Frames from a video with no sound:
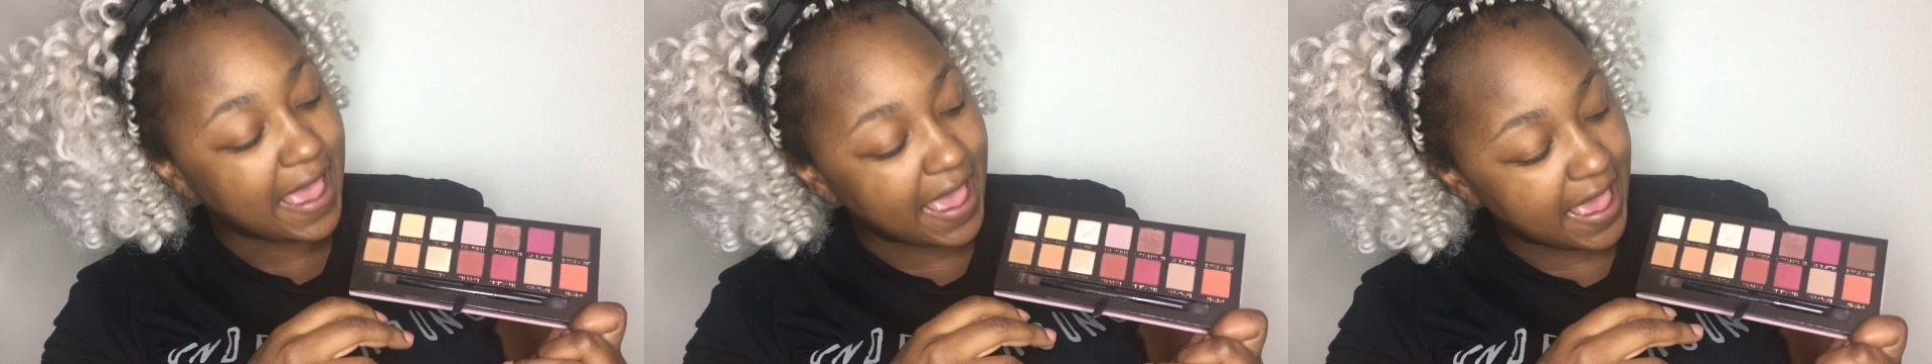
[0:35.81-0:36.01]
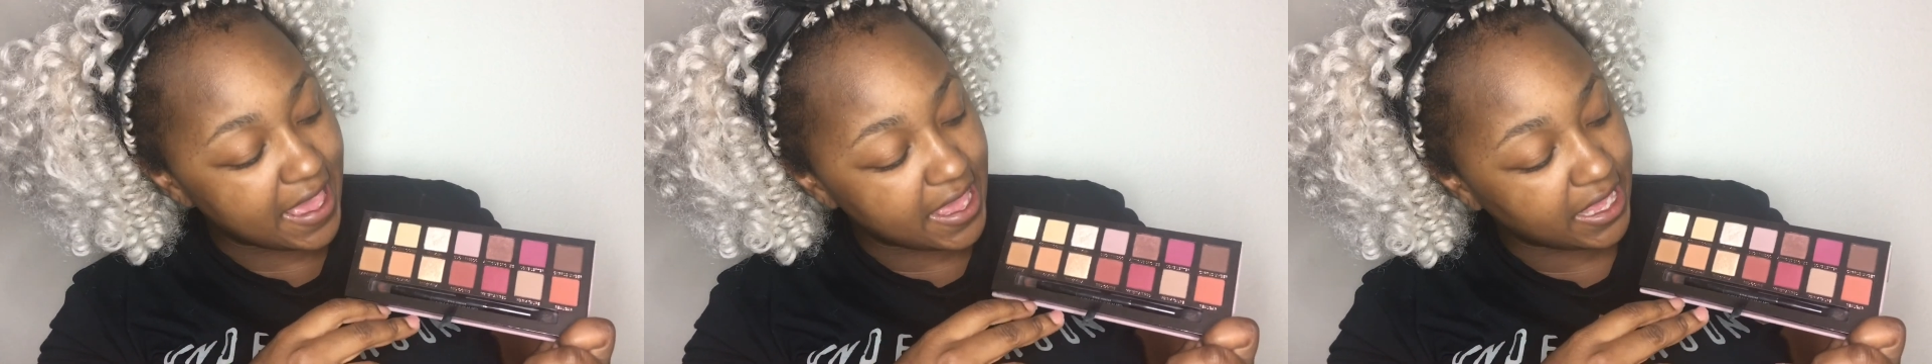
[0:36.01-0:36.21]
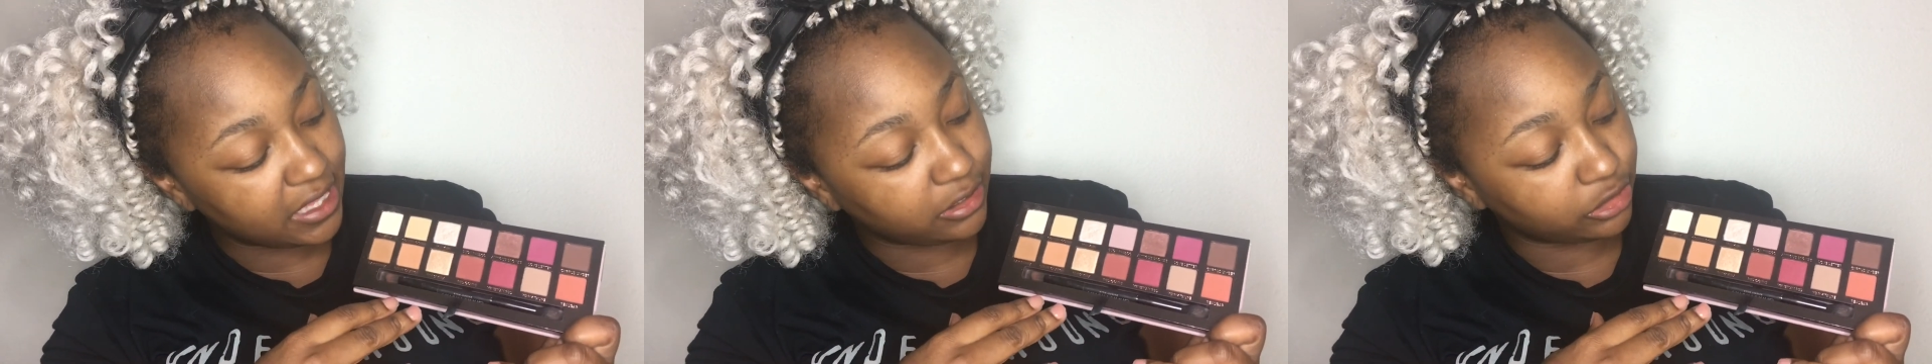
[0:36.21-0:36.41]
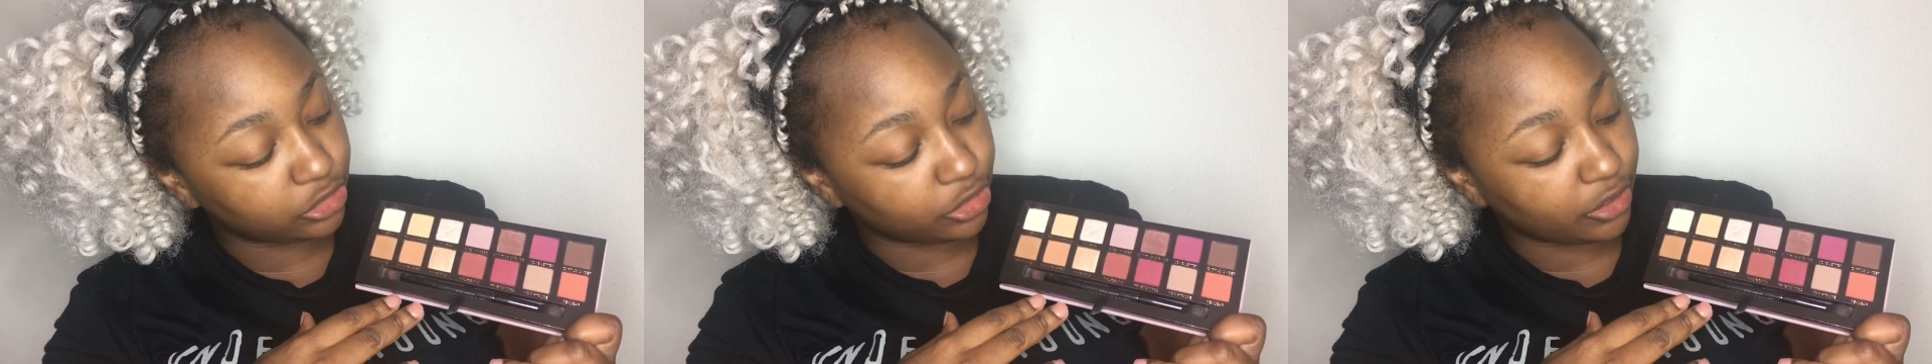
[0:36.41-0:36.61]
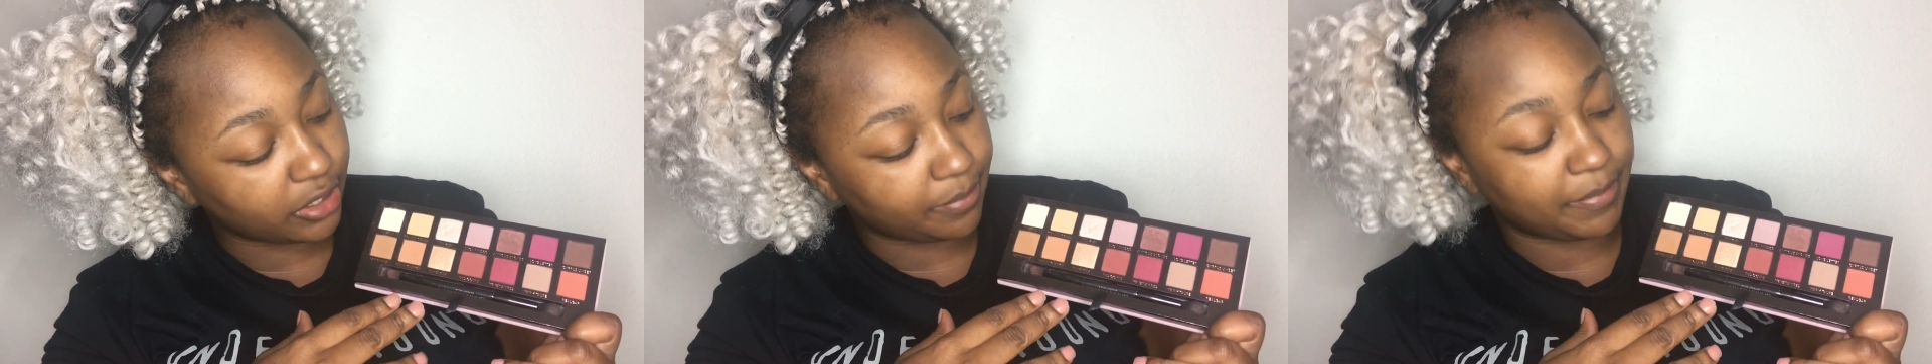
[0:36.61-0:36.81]
a
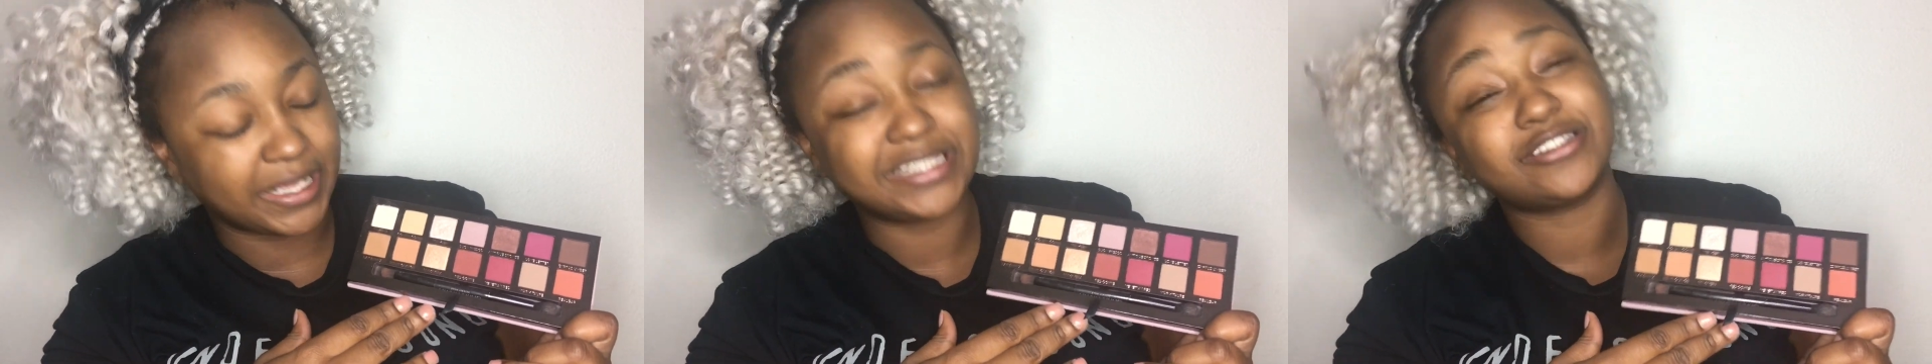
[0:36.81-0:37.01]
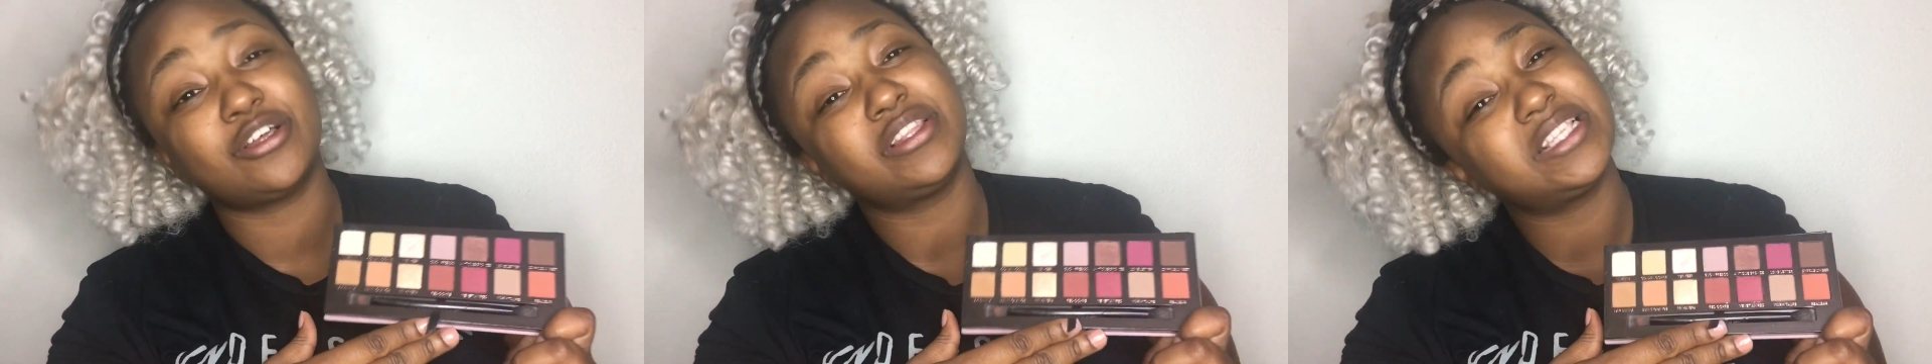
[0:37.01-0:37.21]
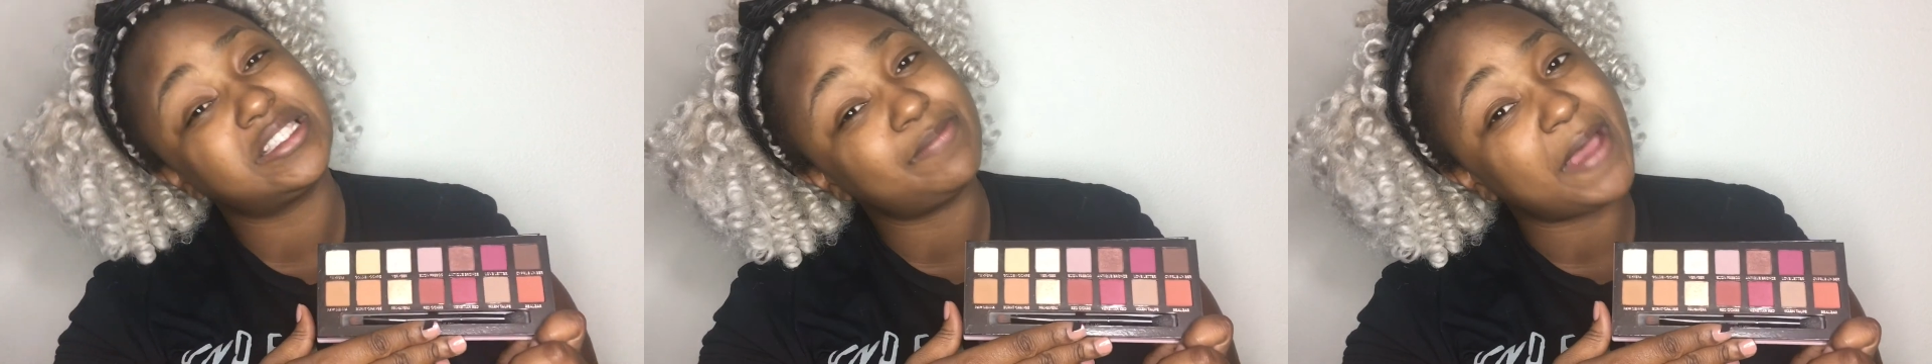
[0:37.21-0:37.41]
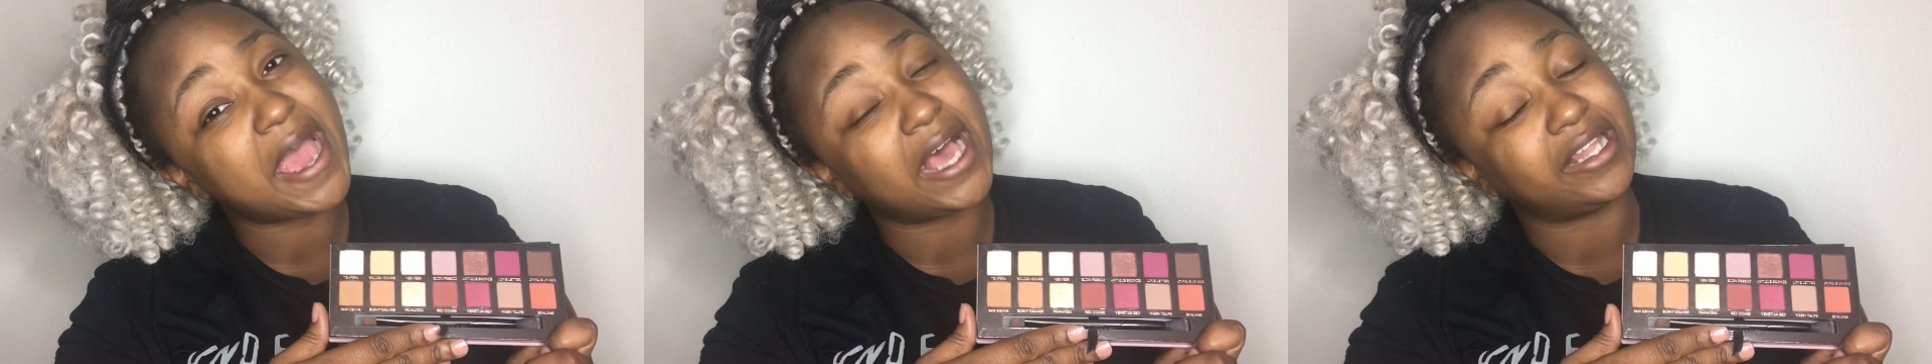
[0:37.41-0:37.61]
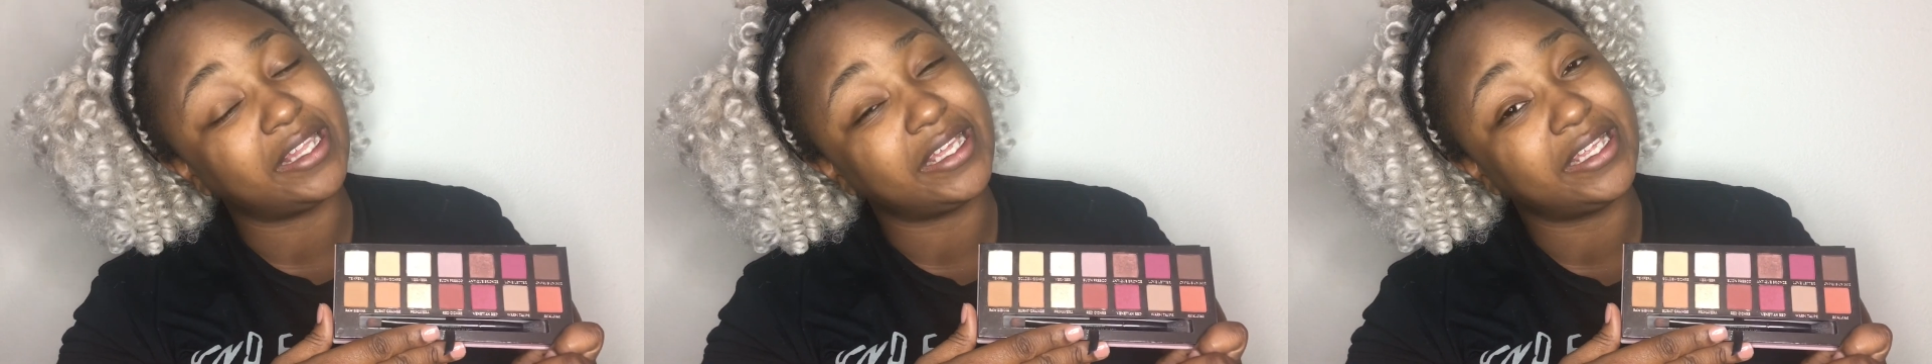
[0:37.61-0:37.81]
look based on this
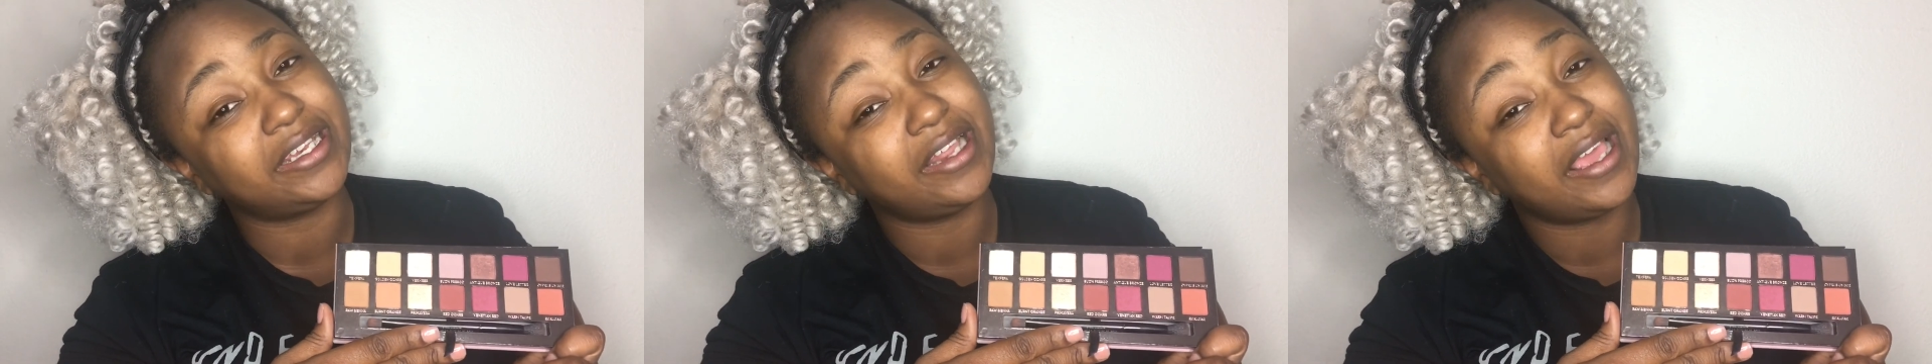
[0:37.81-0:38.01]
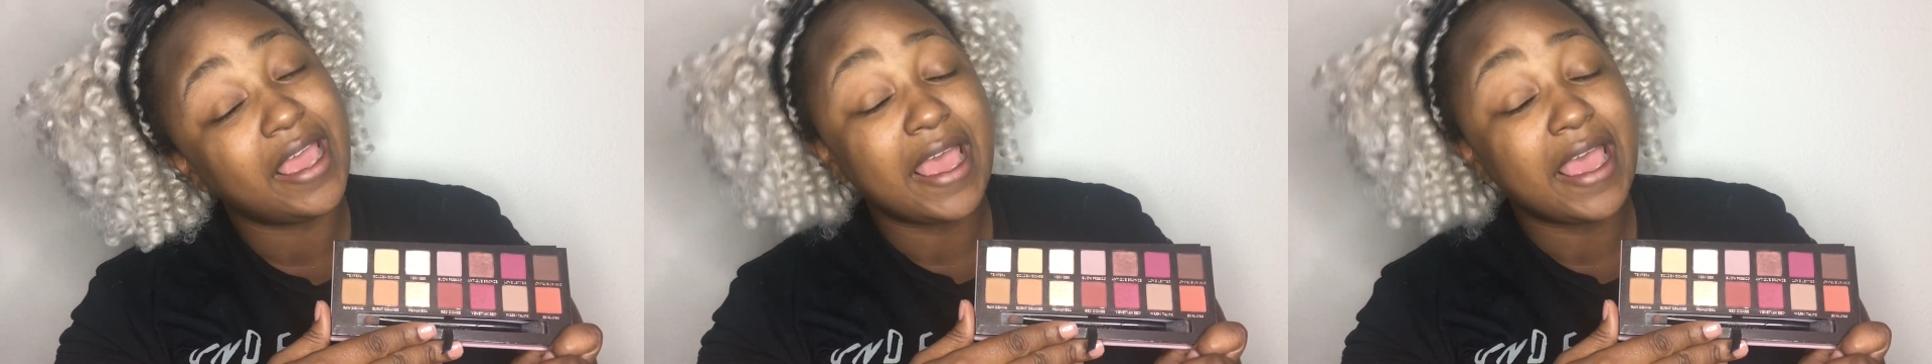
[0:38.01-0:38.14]
palette.